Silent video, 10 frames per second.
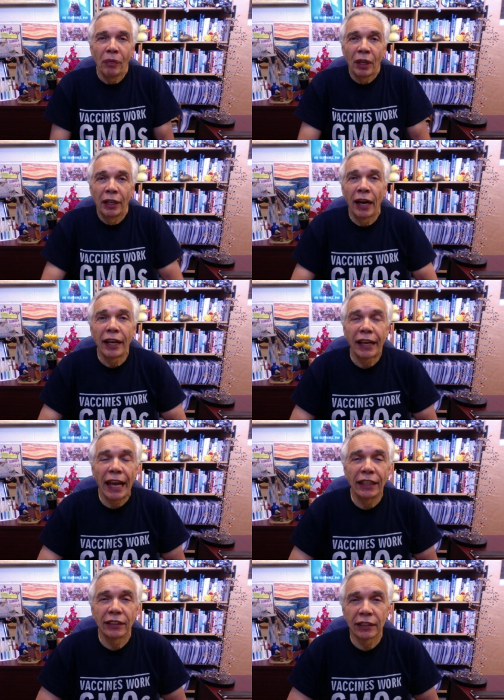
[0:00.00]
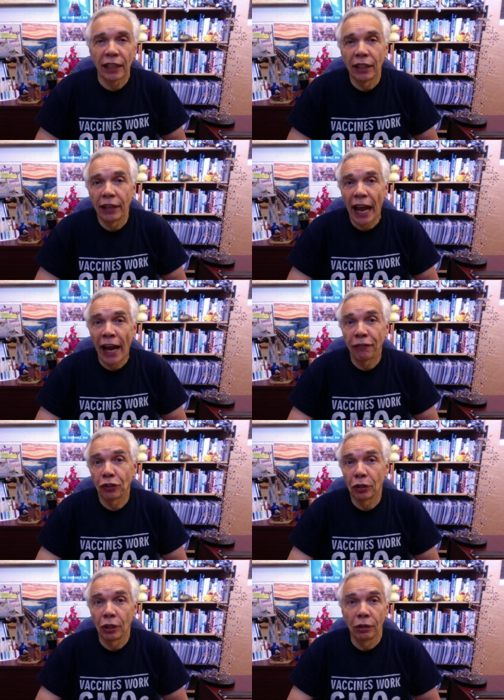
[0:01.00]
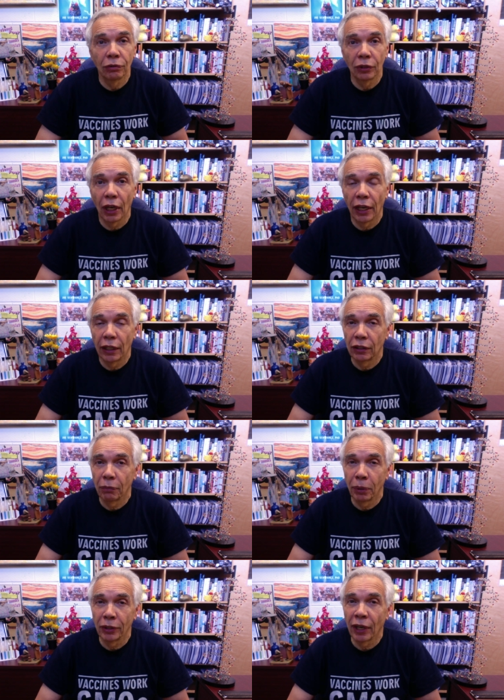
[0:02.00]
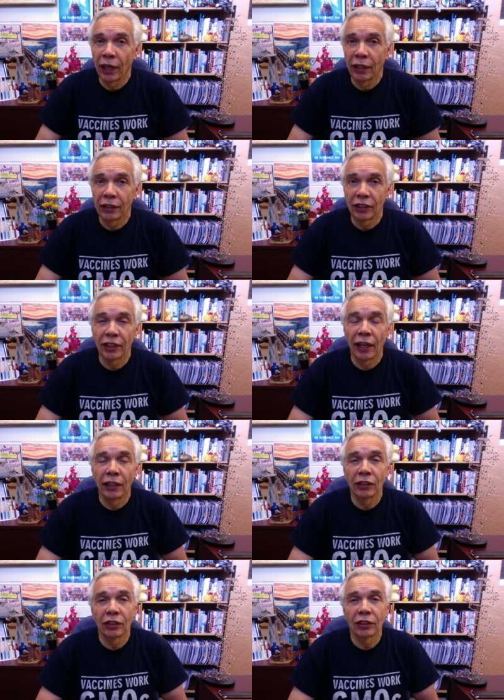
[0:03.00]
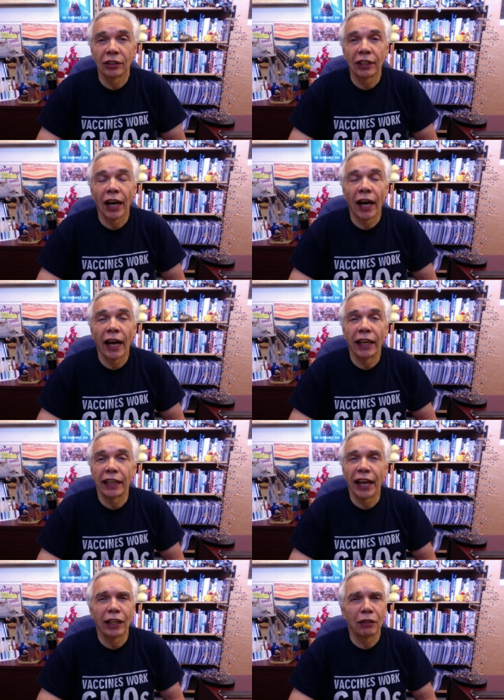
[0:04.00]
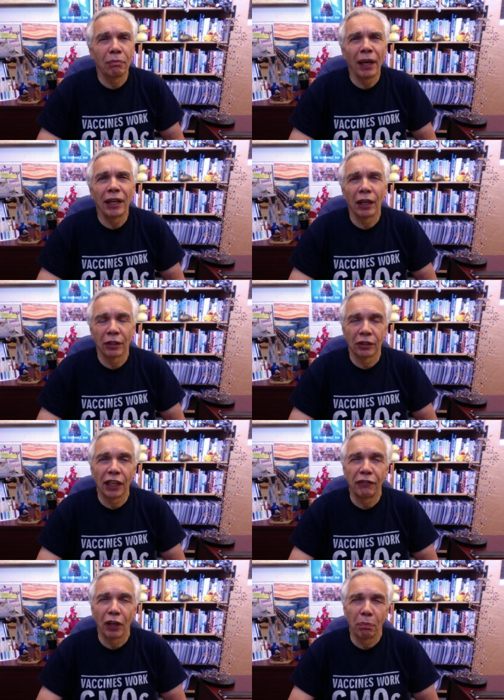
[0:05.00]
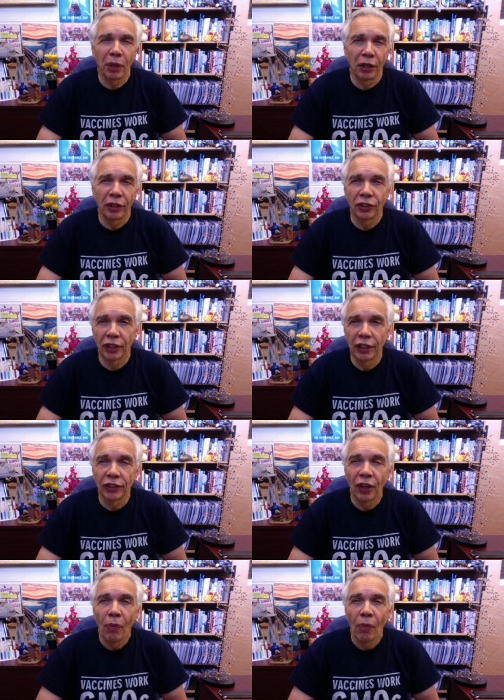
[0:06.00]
In any case, after the Bill Nye the Science Guy, he had many other TV appearances,